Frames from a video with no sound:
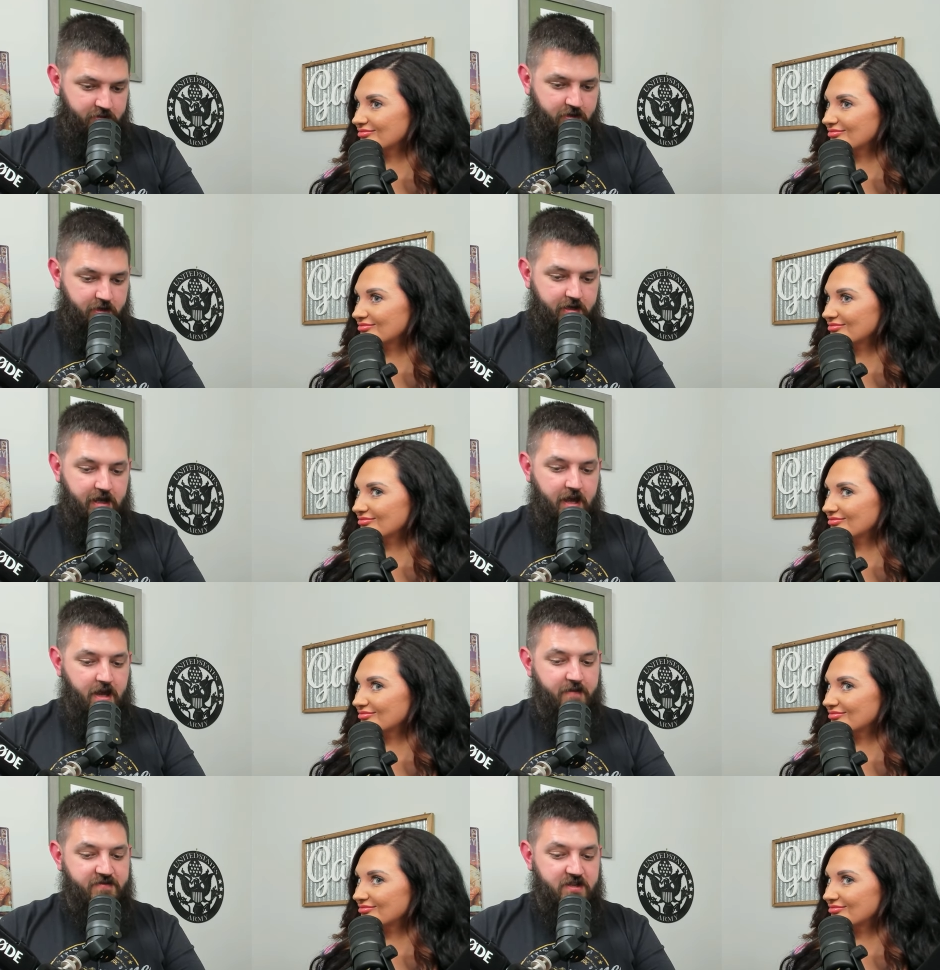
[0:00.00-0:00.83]
Speaker 1: I can't
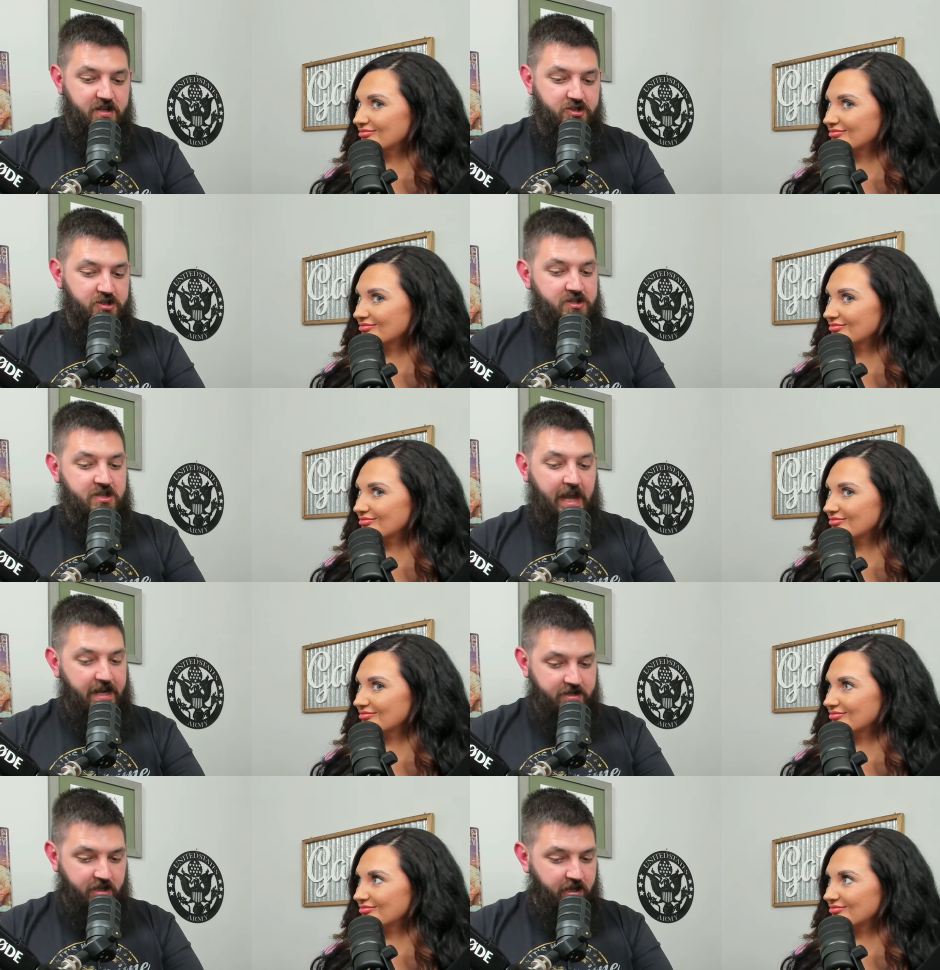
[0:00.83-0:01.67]
have such
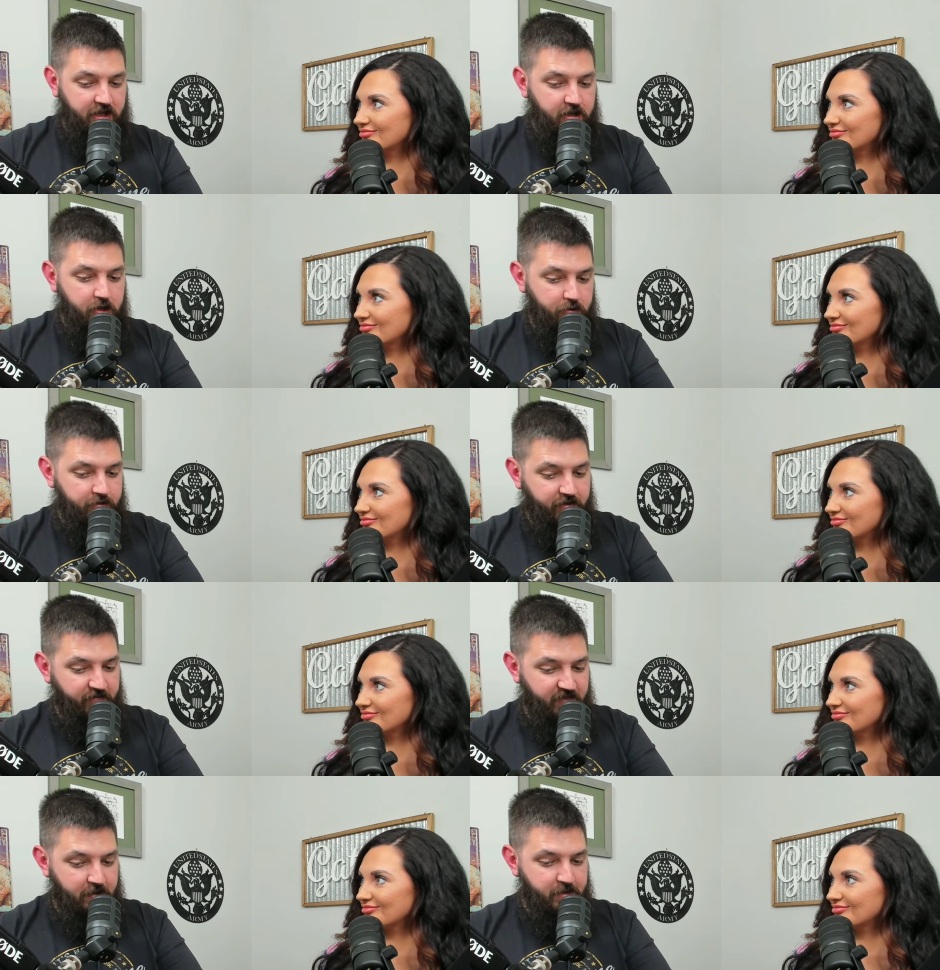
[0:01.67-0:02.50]
scantily clothed
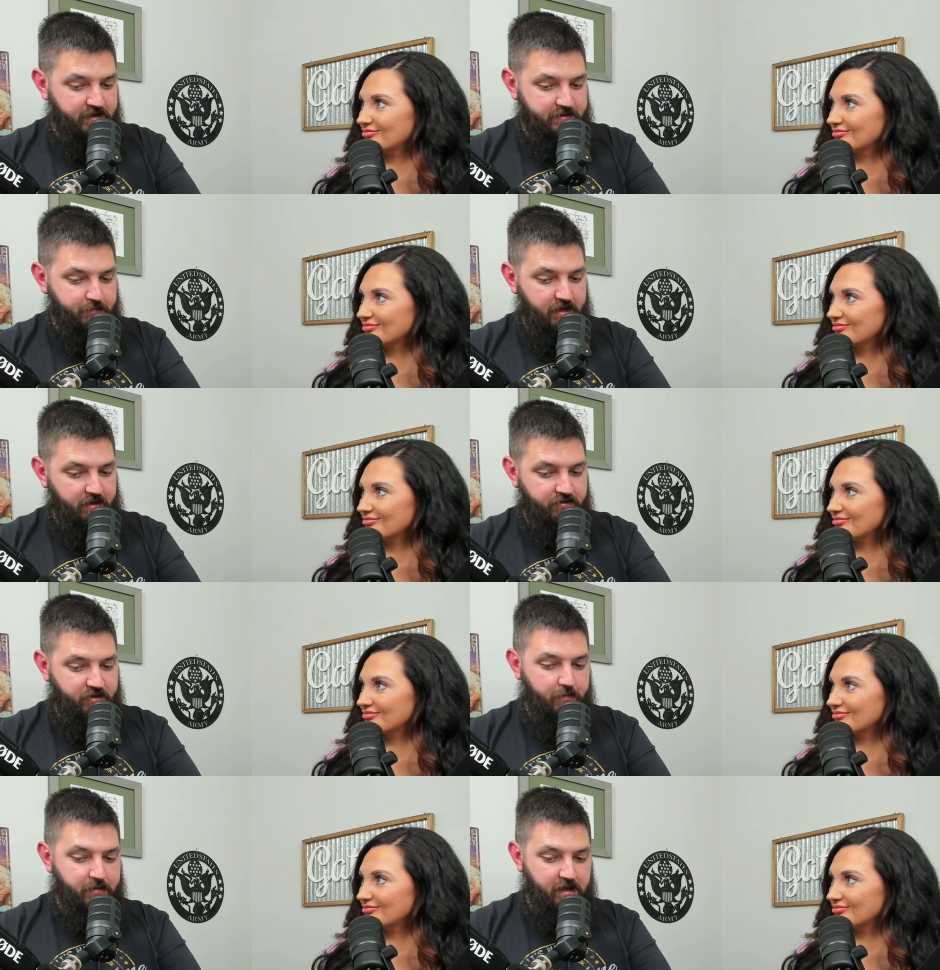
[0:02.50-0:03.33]
females in my
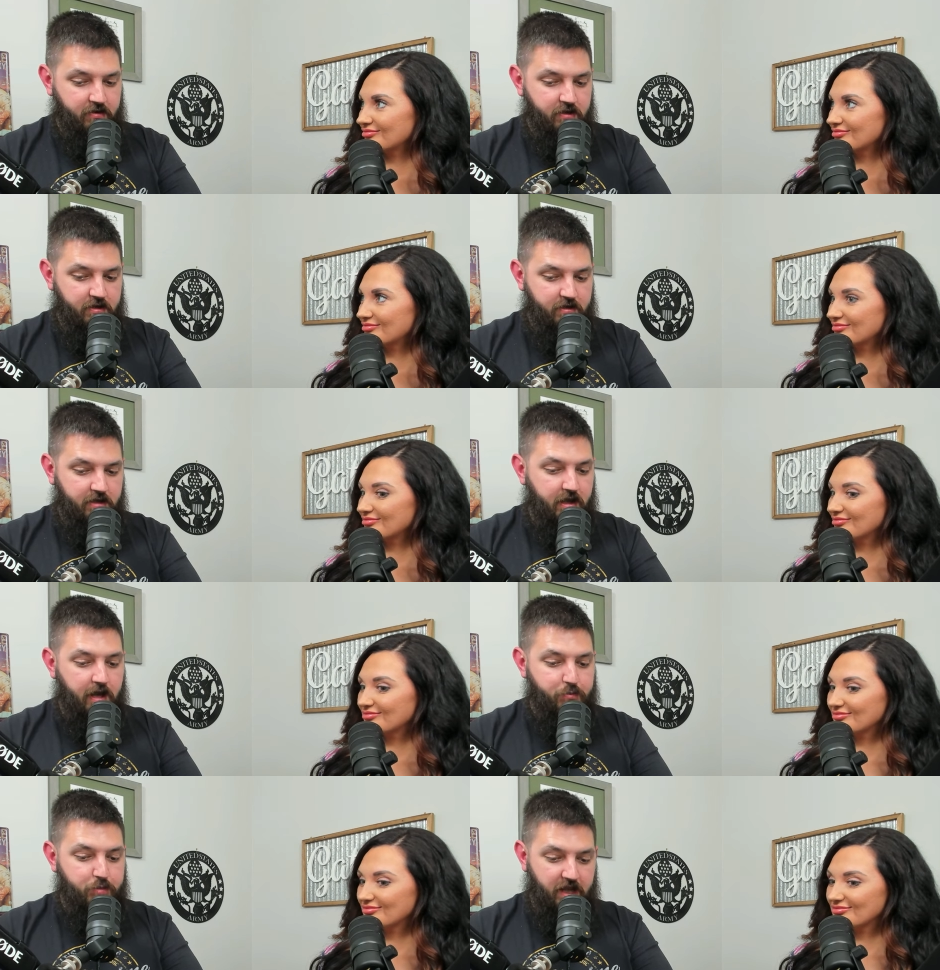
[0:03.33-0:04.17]
thumbnail.
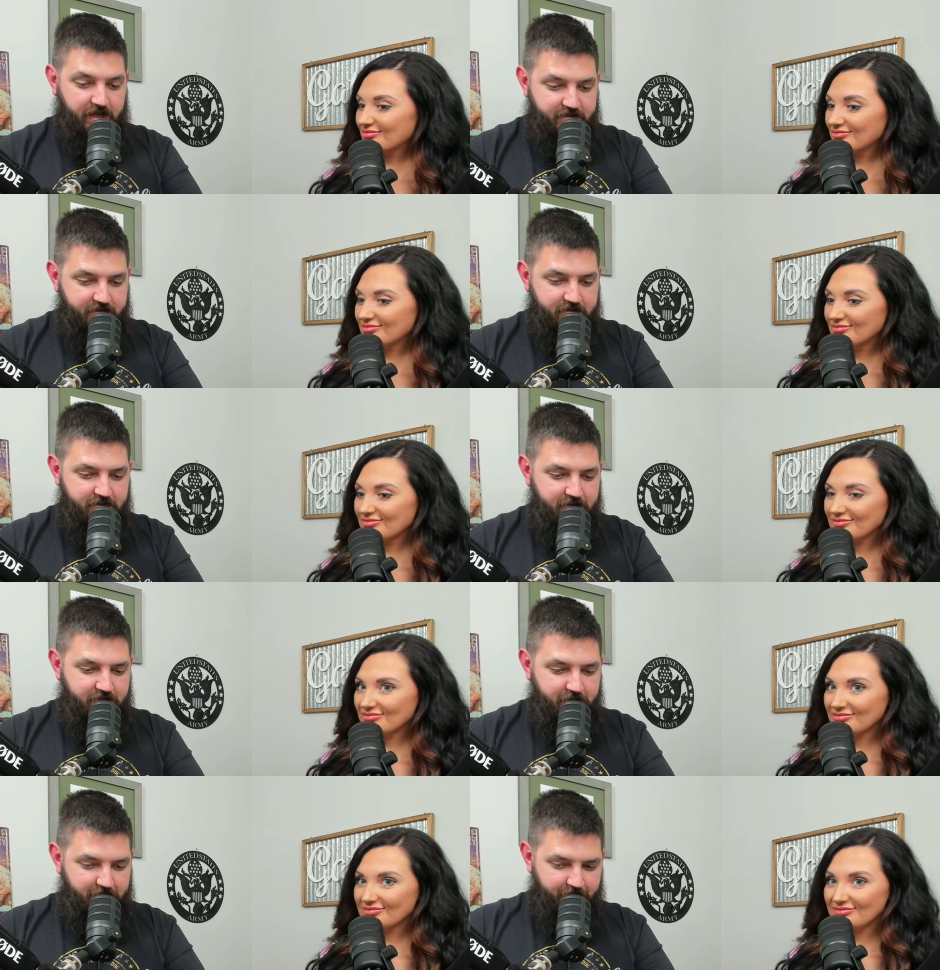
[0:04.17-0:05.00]
God bless.
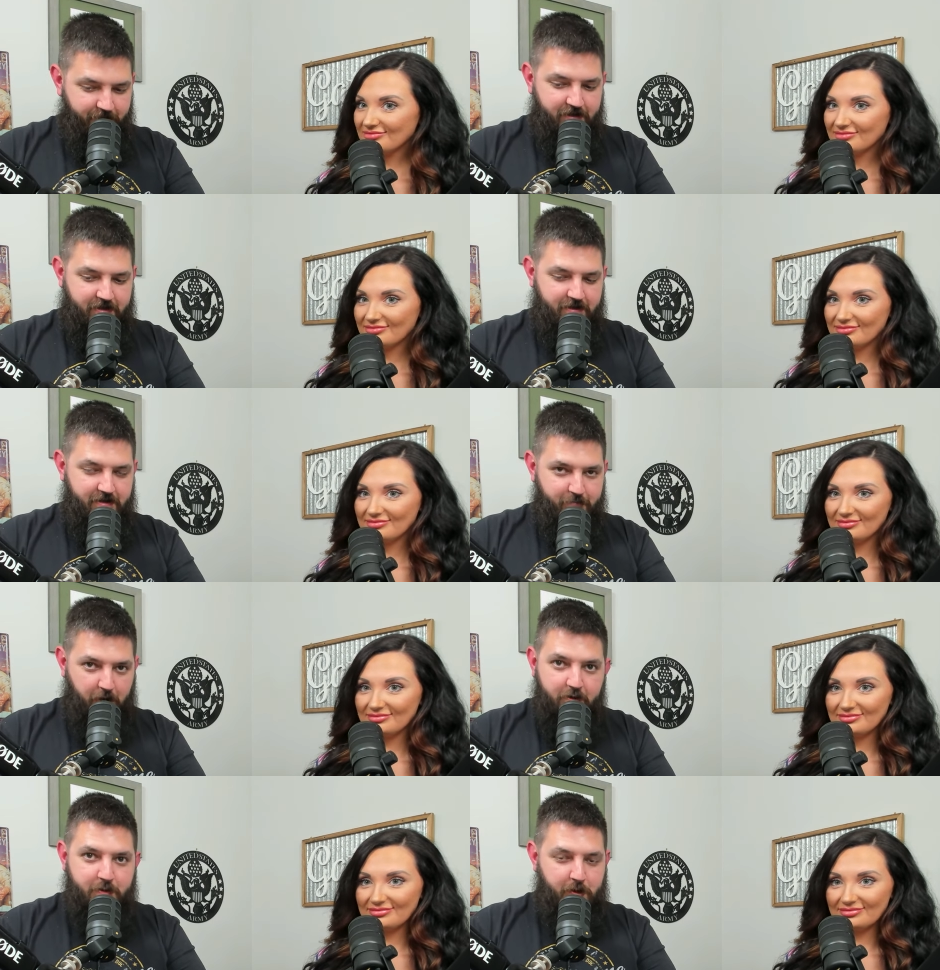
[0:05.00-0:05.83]
And
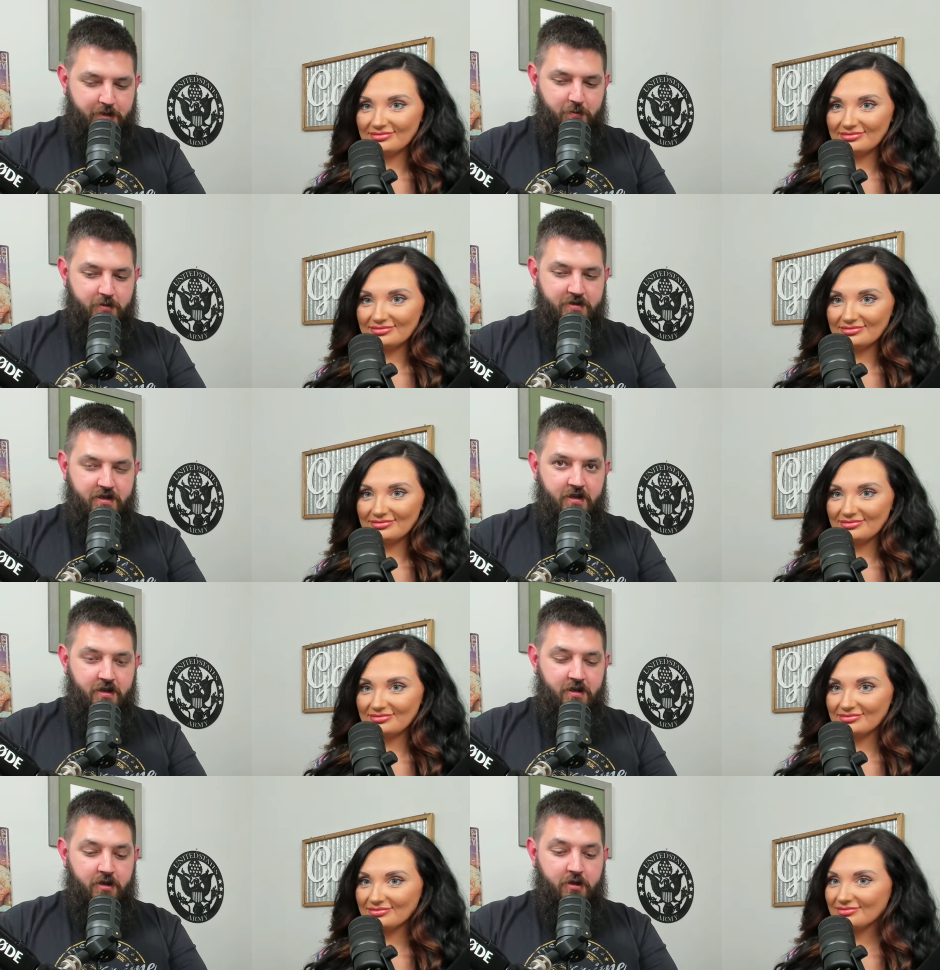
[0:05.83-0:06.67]
my response was,
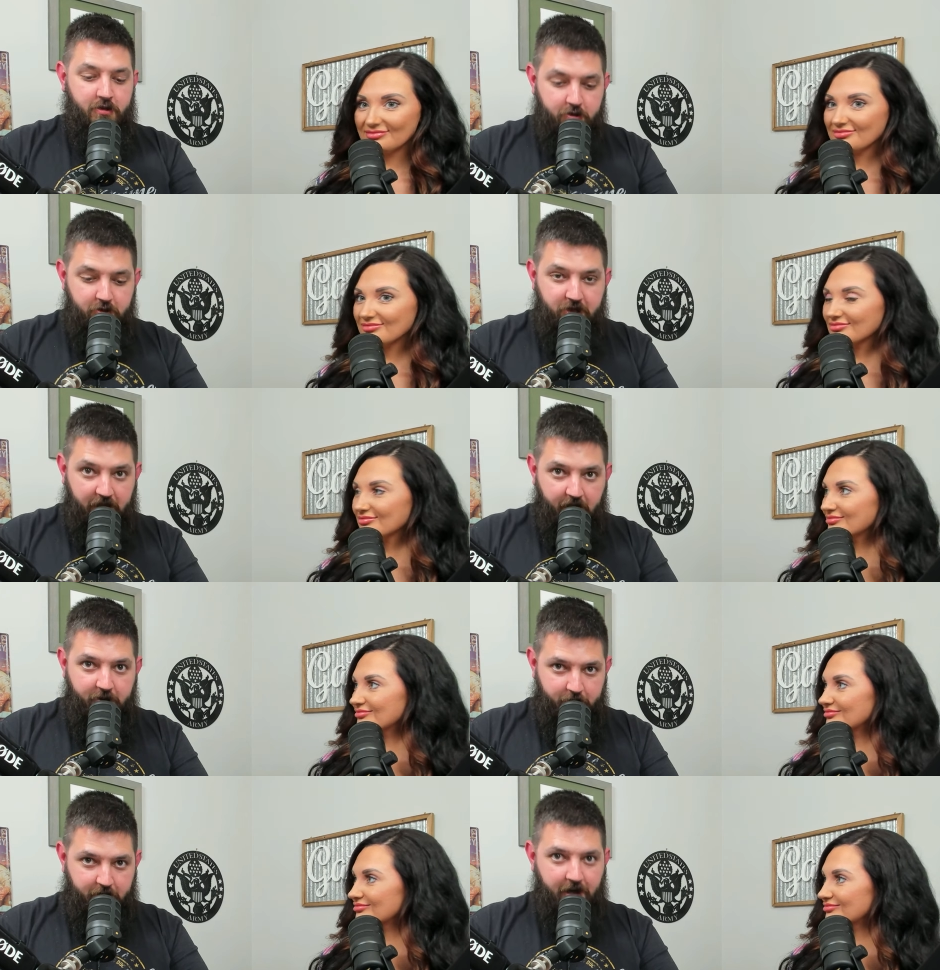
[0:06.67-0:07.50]
good thing I
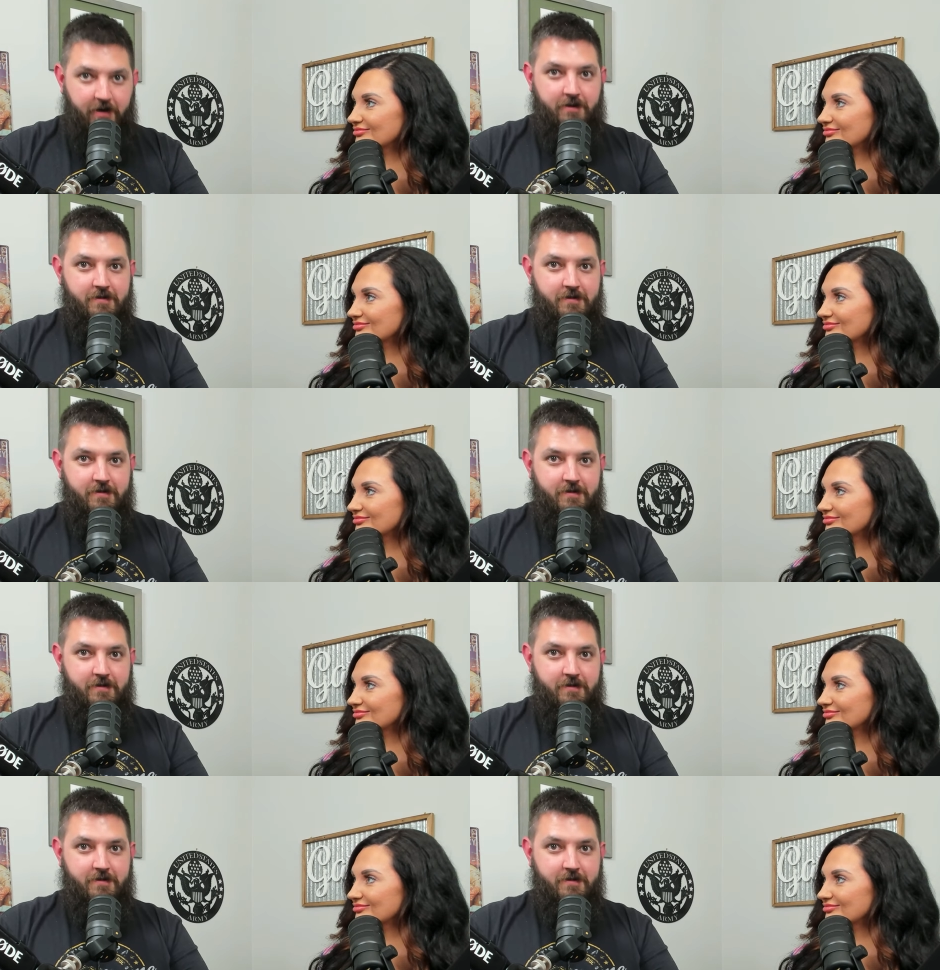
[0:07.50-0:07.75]
don't care.